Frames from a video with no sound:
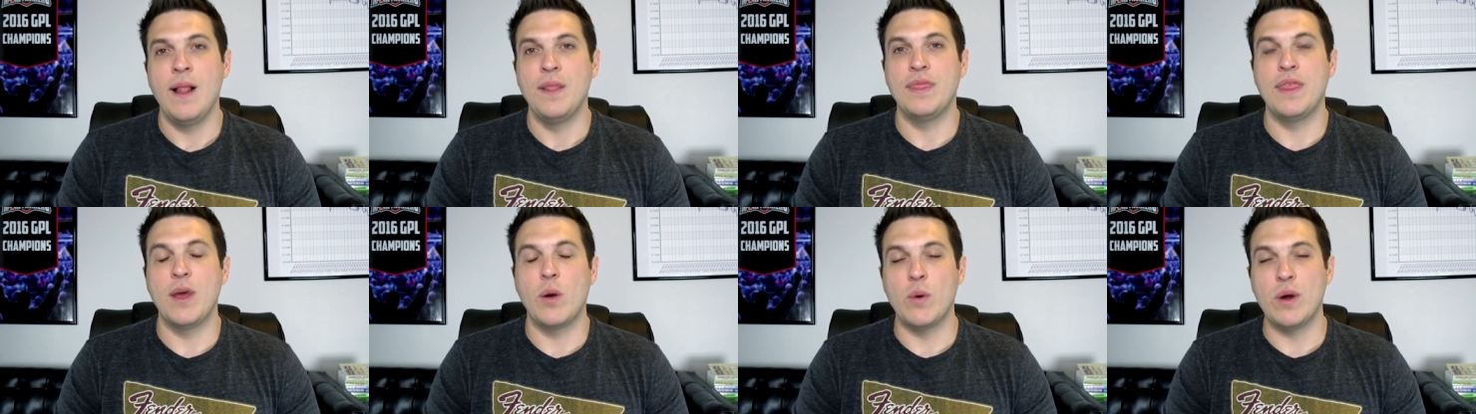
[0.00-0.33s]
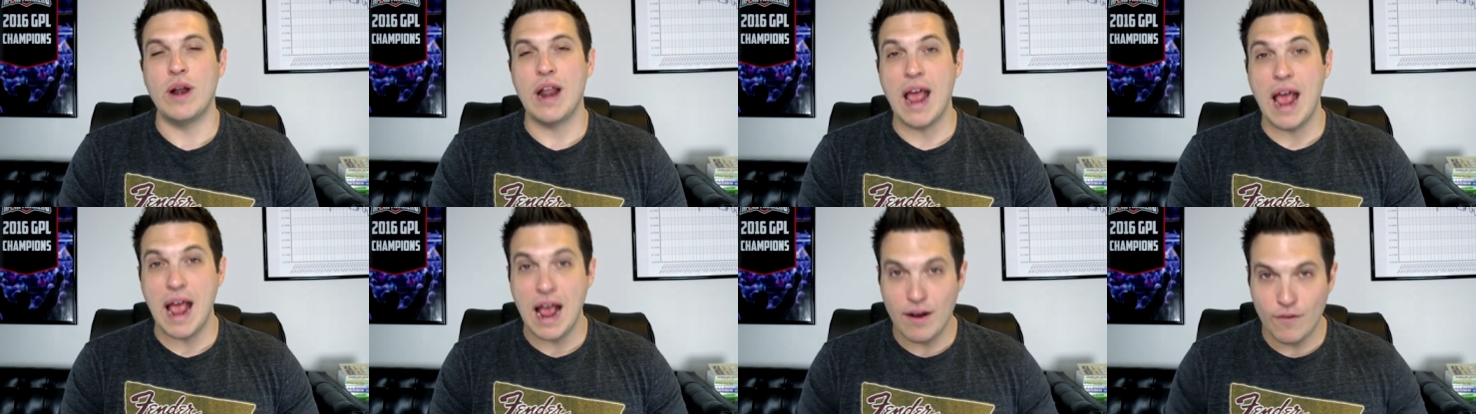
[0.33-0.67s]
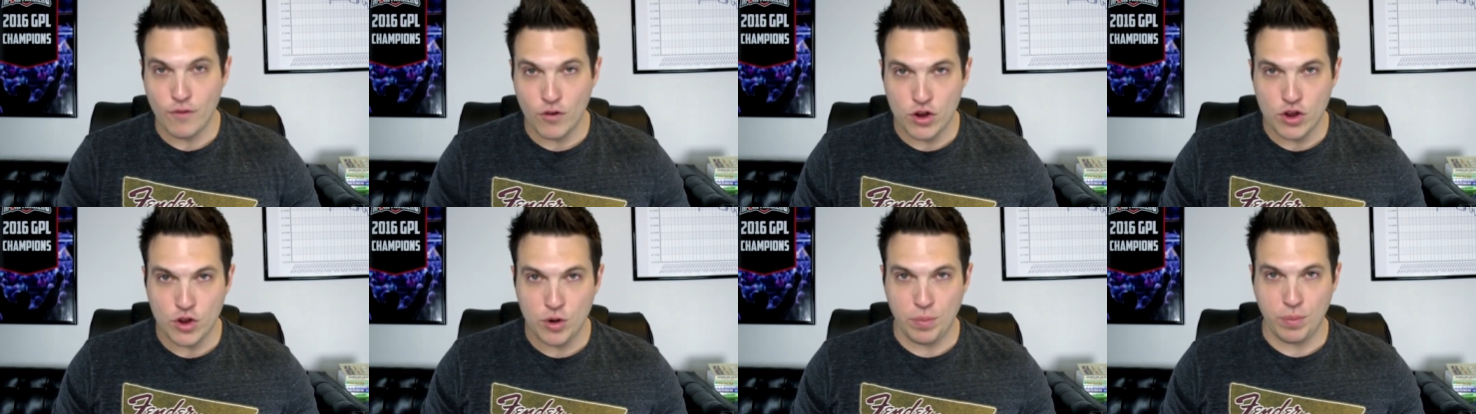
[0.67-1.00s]
then
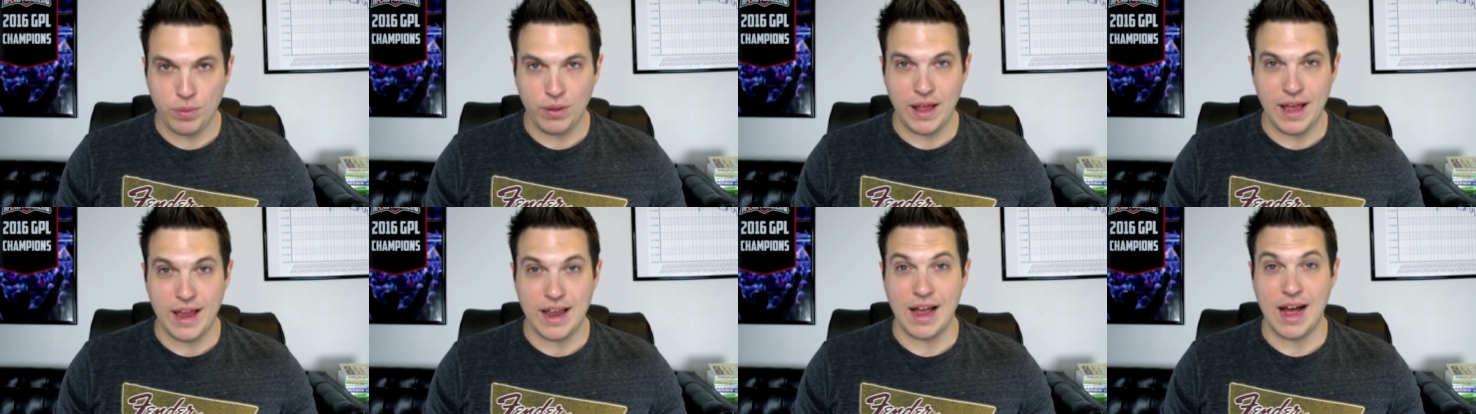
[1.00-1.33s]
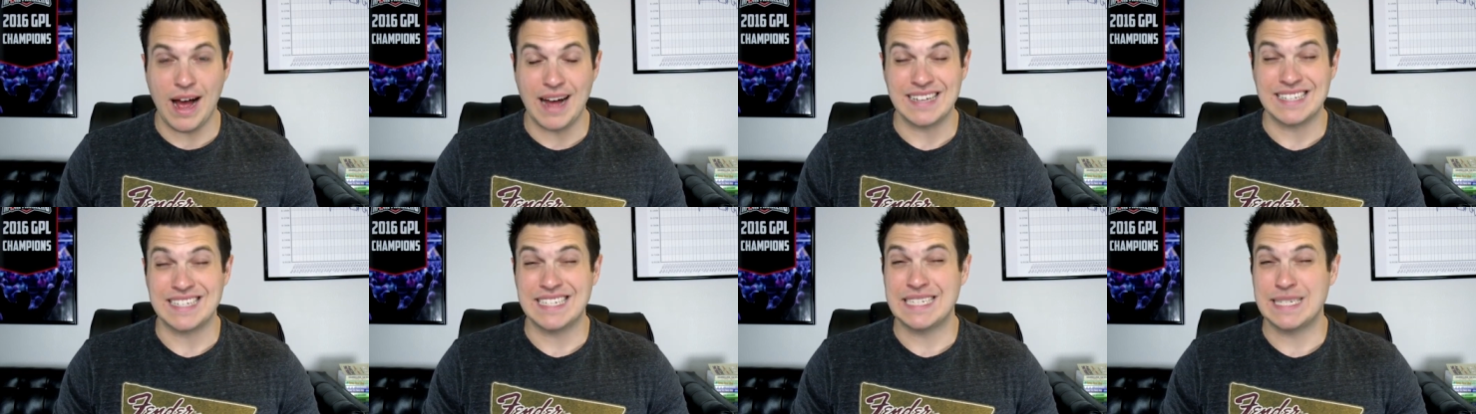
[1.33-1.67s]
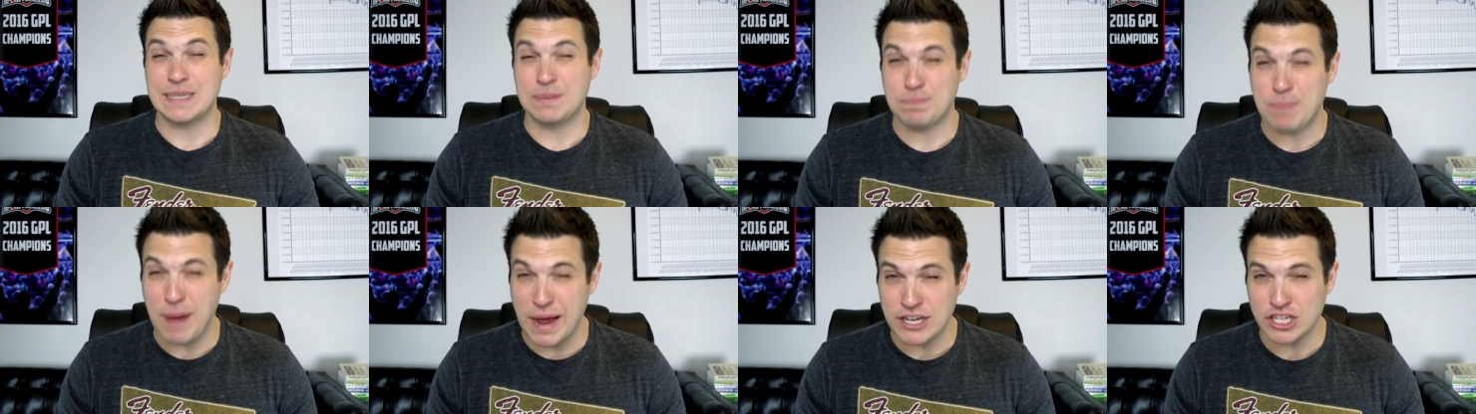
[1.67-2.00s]
whenever you play a
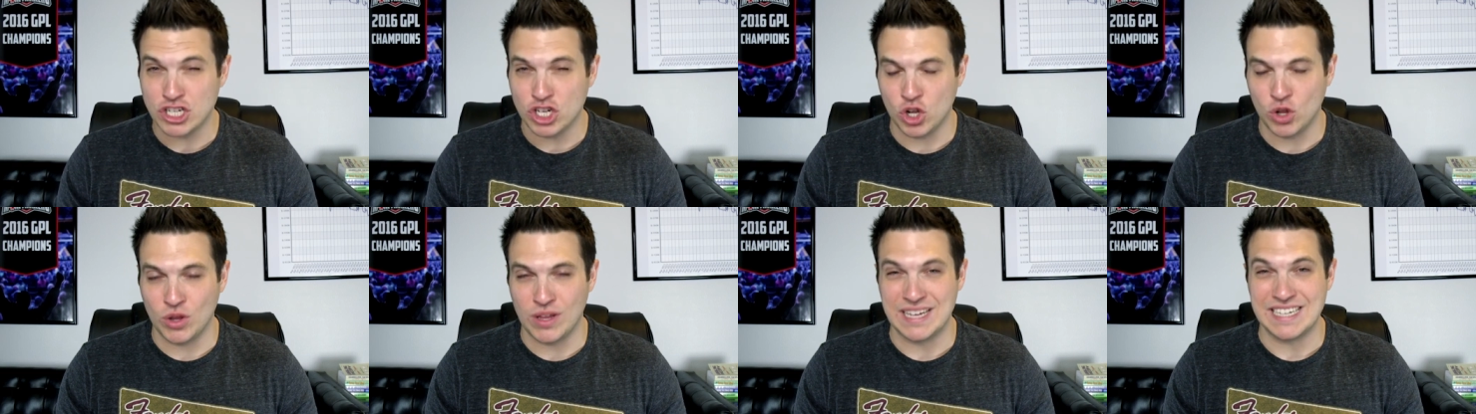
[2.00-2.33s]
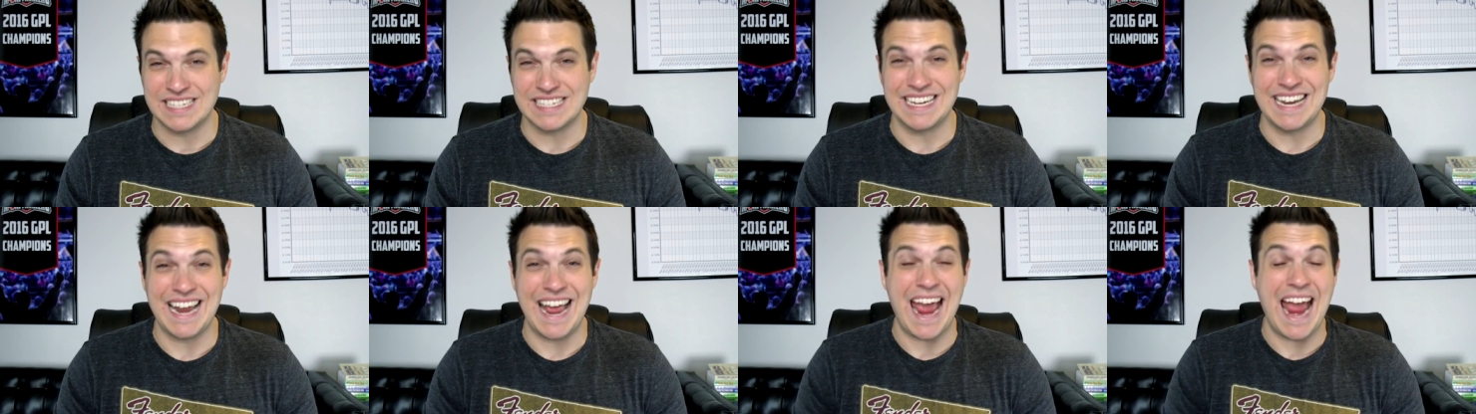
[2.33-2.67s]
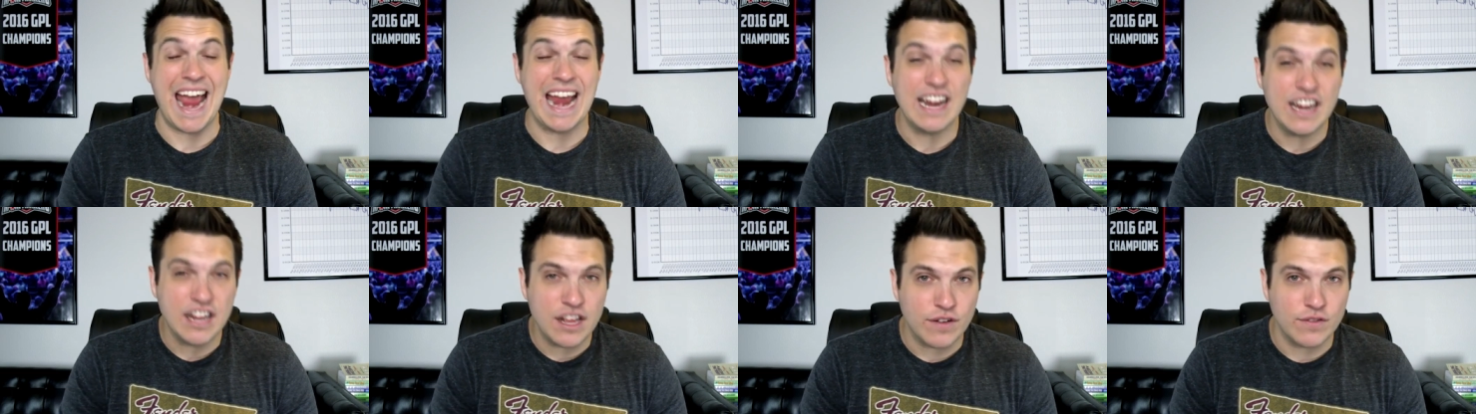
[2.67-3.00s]
specialist in
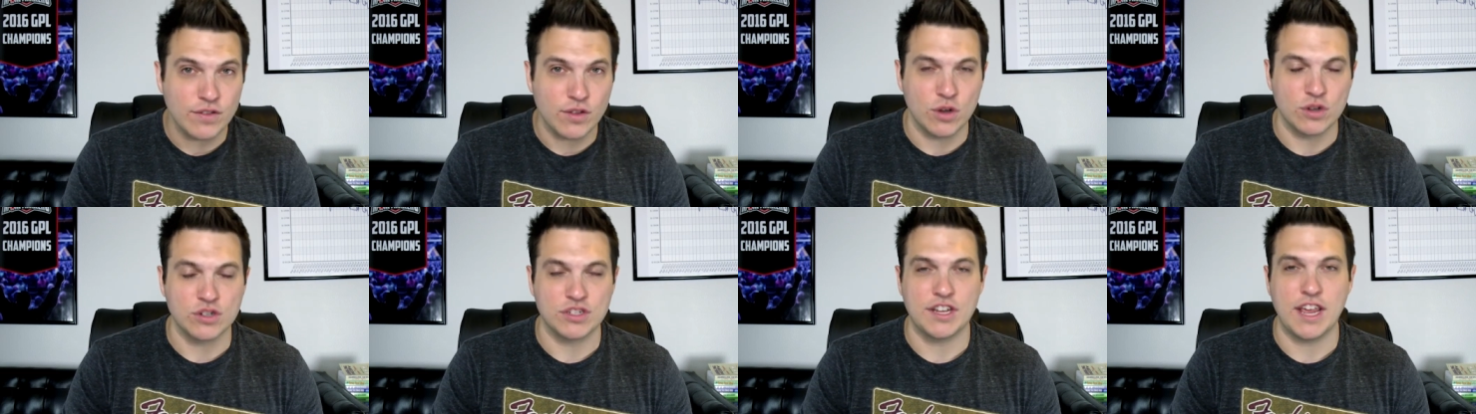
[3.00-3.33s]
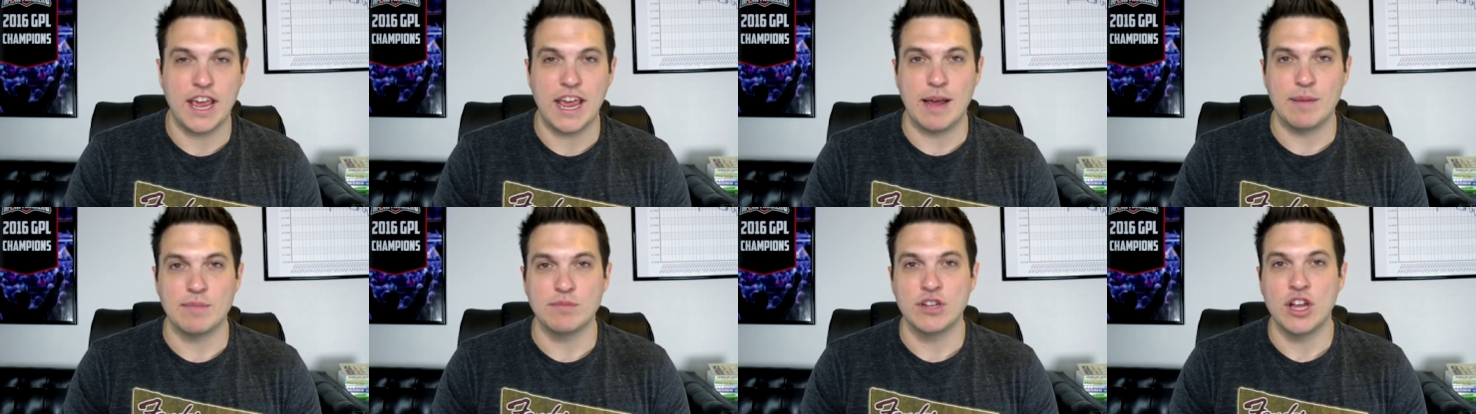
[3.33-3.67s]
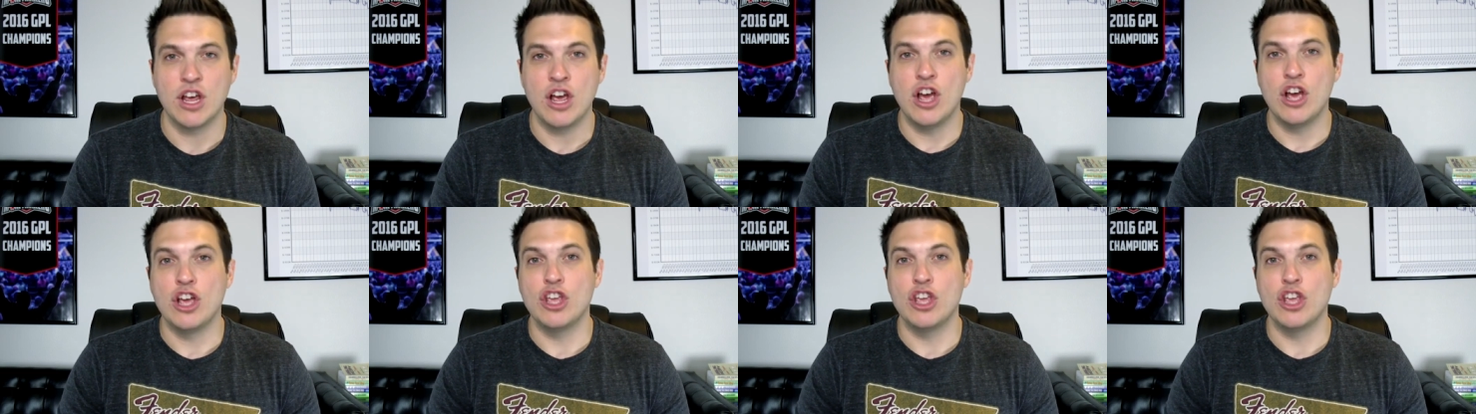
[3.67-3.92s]
any of those games,